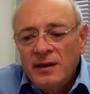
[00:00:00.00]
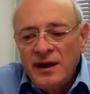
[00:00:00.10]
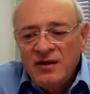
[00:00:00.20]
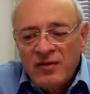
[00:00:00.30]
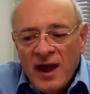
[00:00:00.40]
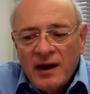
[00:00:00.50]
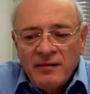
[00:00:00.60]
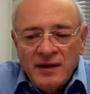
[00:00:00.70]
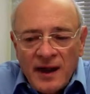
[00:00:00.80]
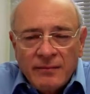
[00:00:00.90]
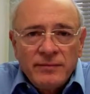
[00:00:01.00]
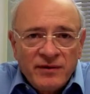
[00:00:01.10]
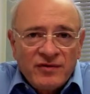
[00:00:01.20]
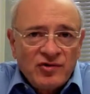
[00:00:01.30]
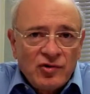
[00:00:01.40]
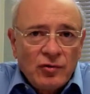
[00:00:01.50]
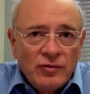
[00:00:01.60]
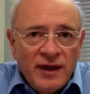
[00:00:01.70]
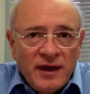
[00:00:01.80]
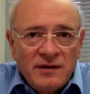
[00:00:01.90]
In reality, numbers show
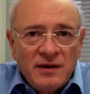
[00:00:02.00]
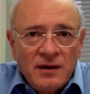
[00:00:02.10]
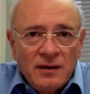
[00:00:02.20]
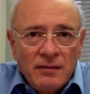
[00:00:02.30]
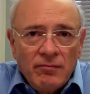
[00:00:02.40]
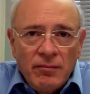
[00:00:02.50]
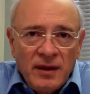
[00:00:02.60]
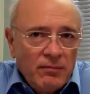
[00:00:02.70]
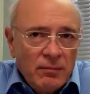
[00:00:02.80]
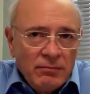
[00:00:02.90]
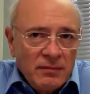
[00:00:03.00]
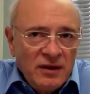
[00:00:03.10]
that in